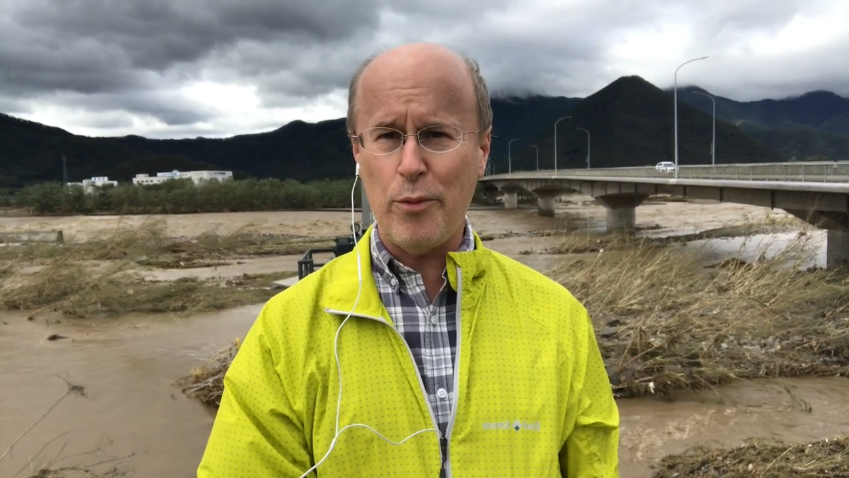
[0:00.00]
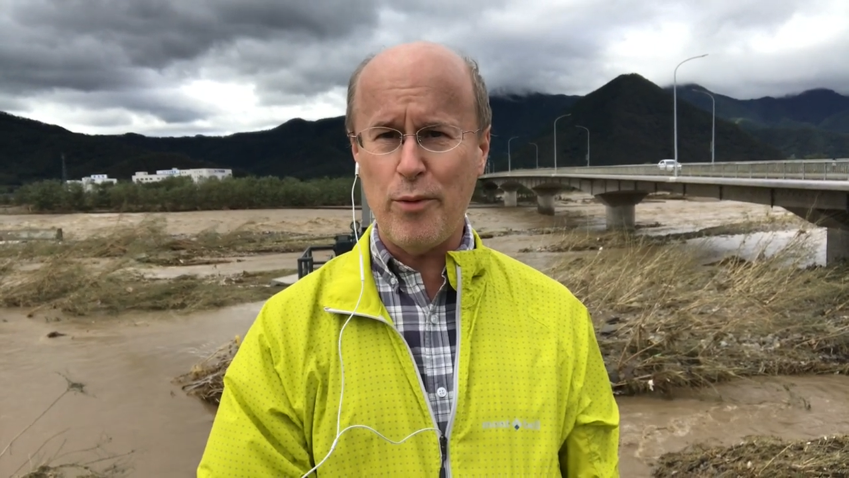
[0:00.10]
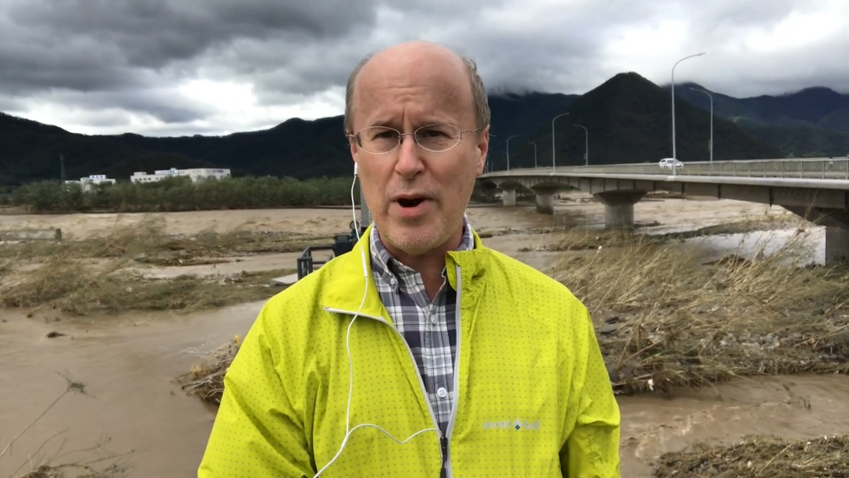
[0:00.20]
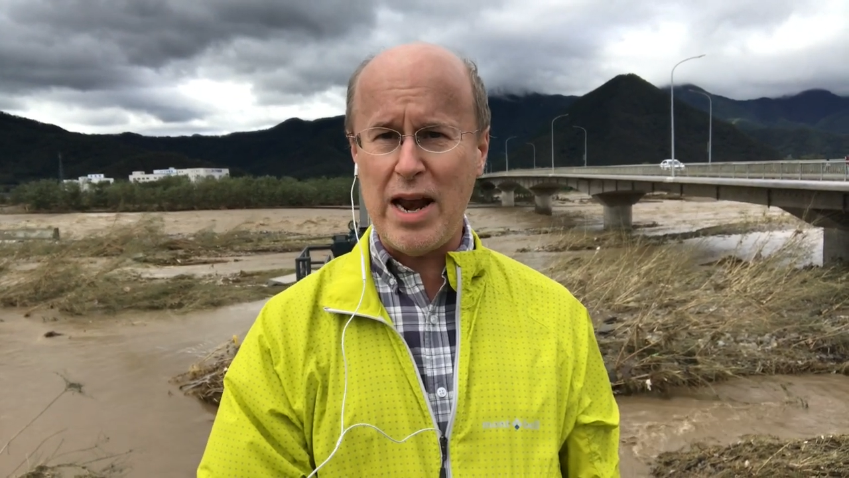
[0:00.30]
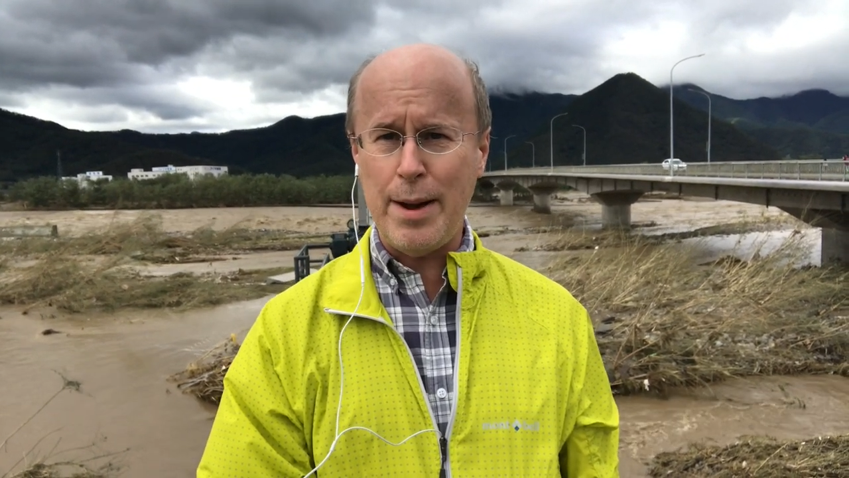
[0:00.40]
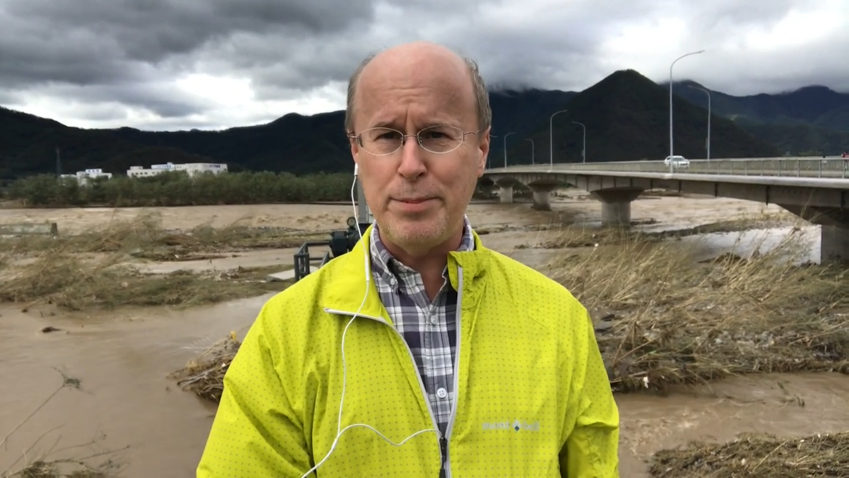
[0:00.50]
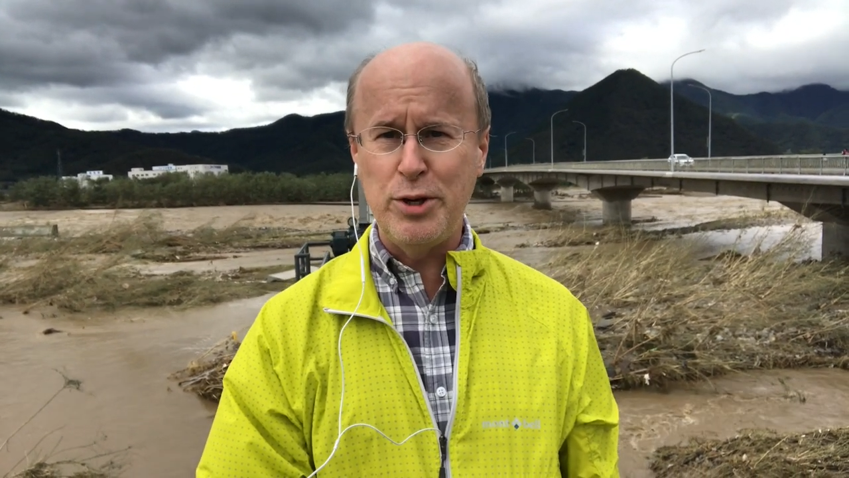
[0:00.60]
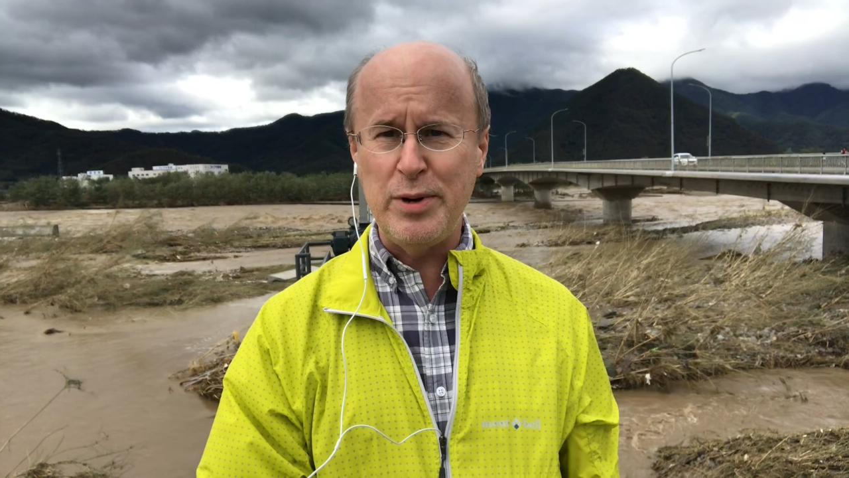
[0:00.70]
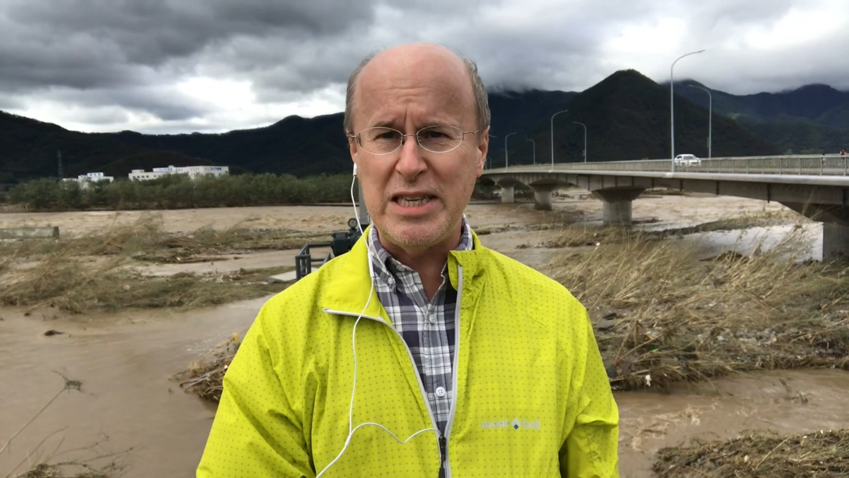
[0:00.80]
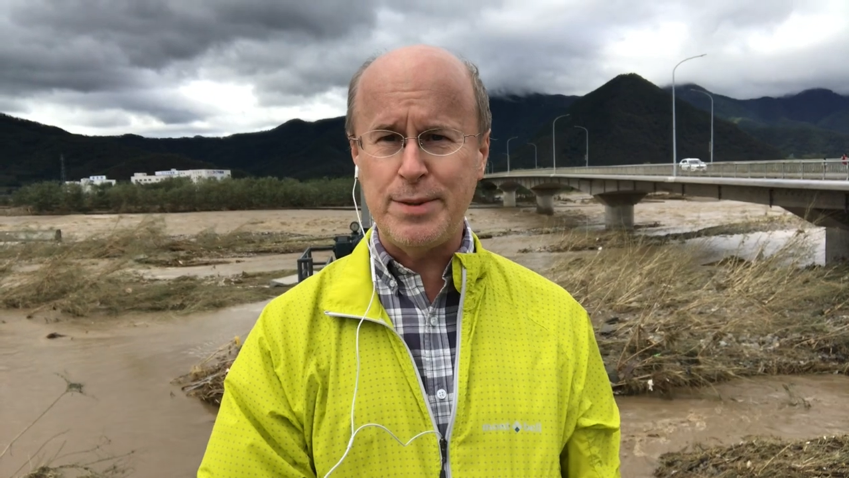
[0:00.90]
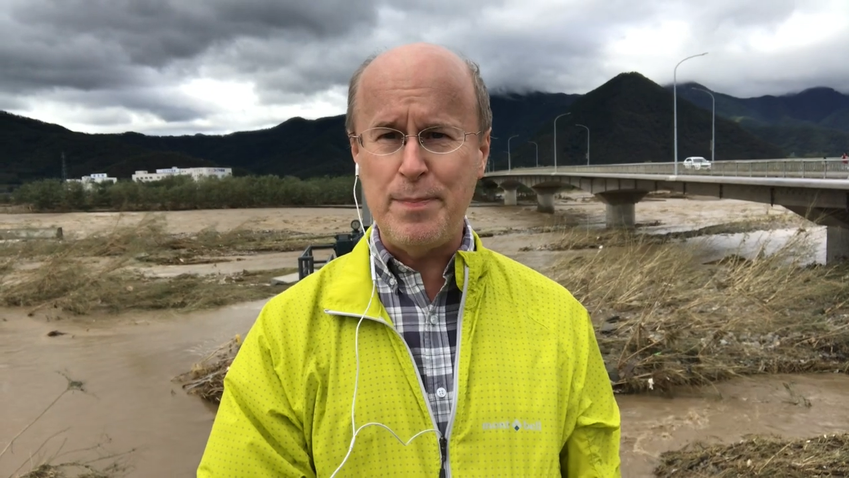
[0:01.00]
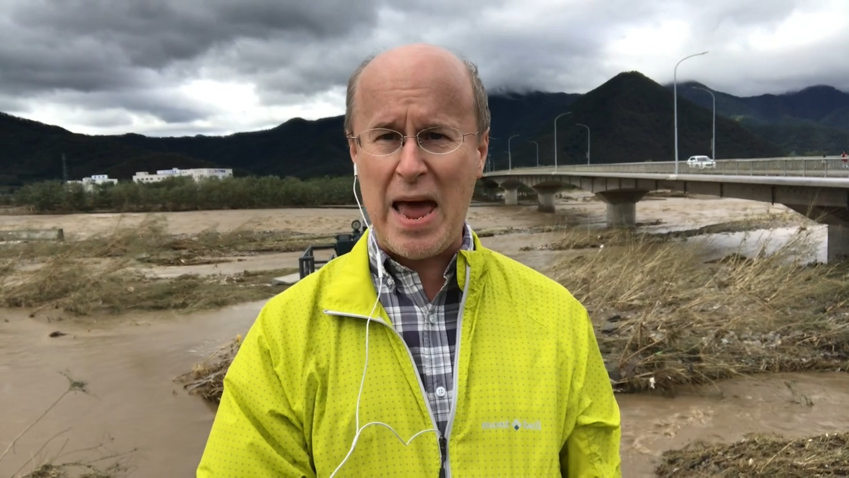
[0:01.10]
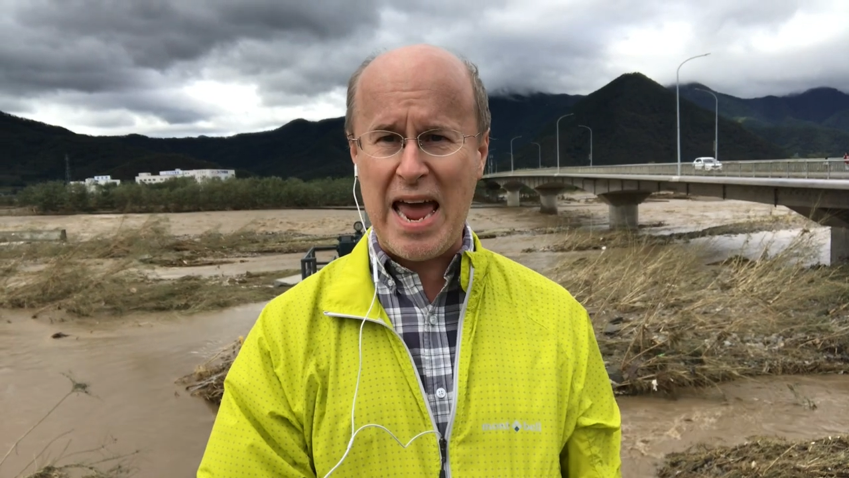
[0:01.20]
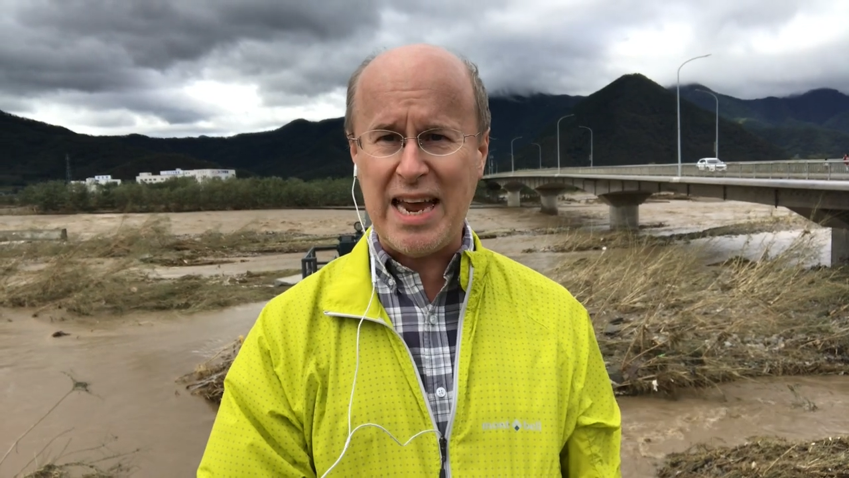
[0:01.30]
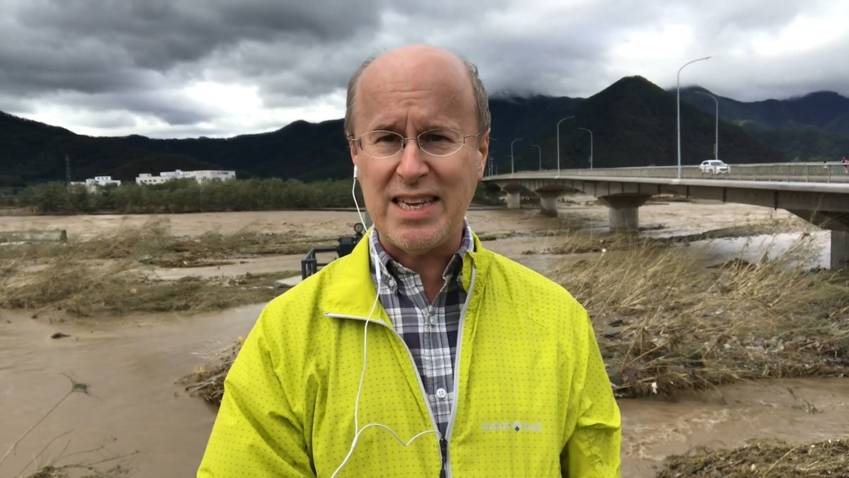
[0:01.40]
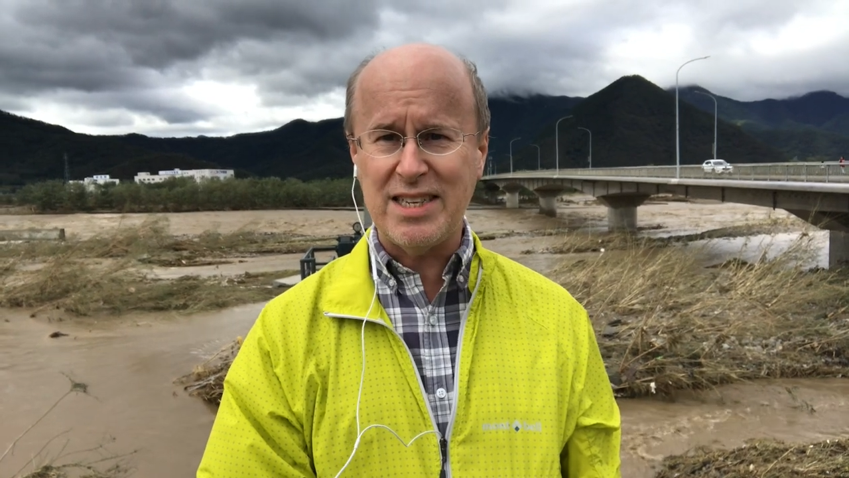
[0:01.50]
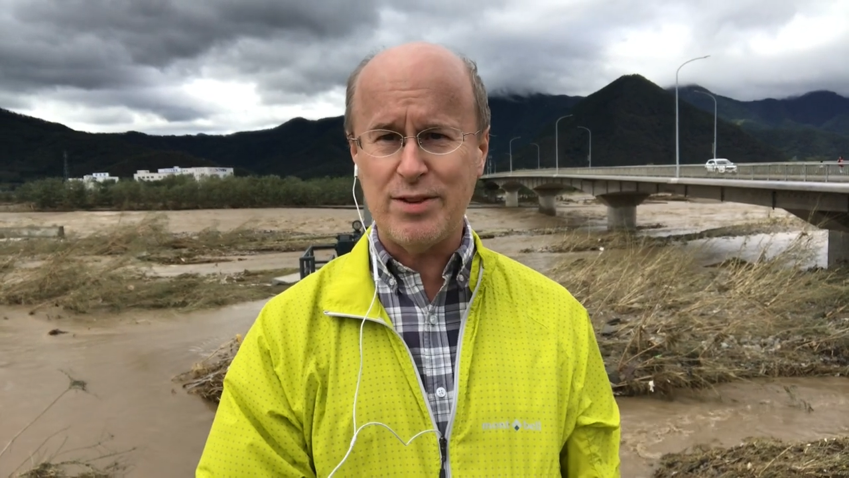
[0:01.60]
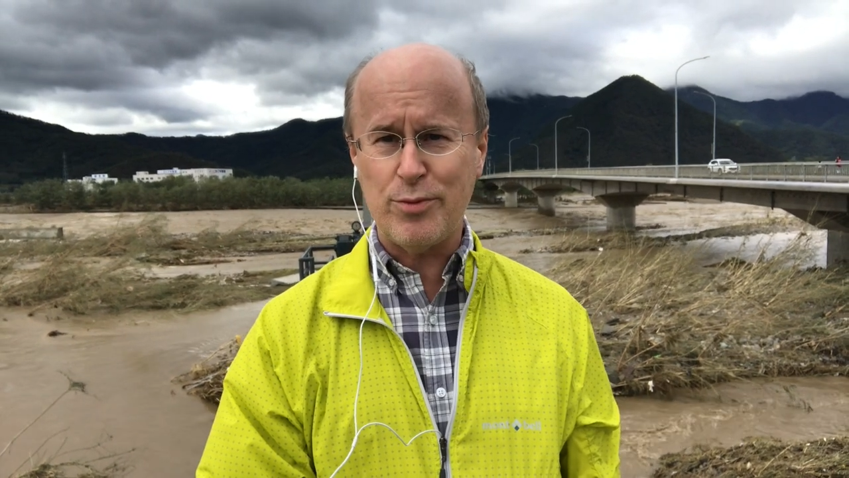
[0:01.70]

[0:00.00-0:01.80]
right up to its banks,